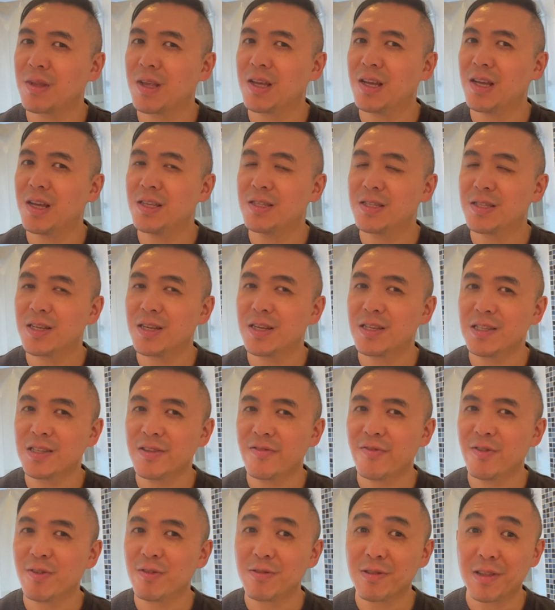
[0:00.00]
It does
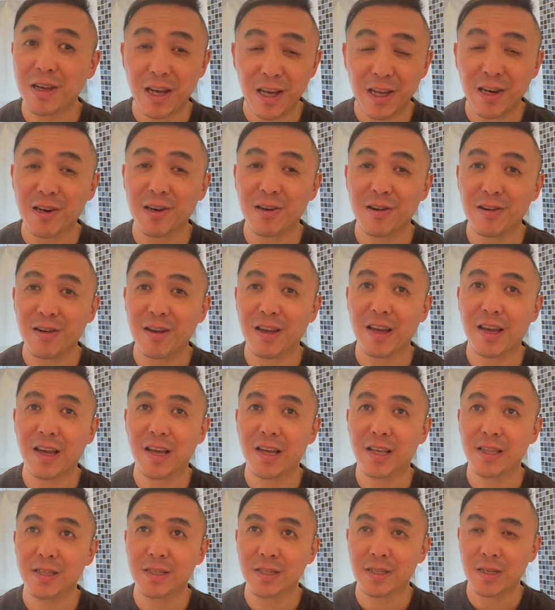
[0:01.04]
feel lighter,
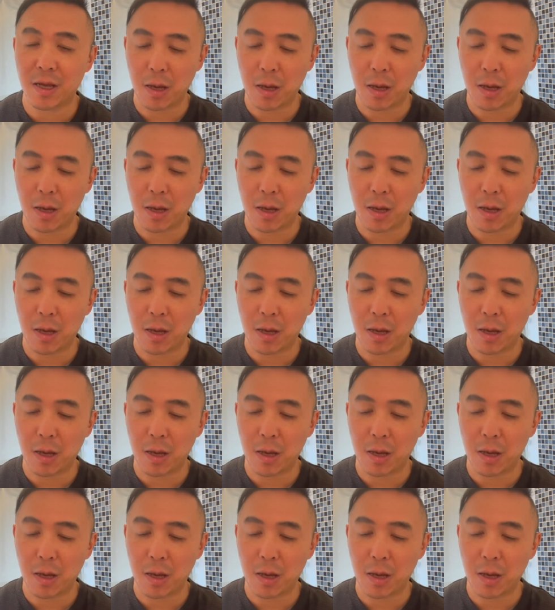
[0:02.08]
and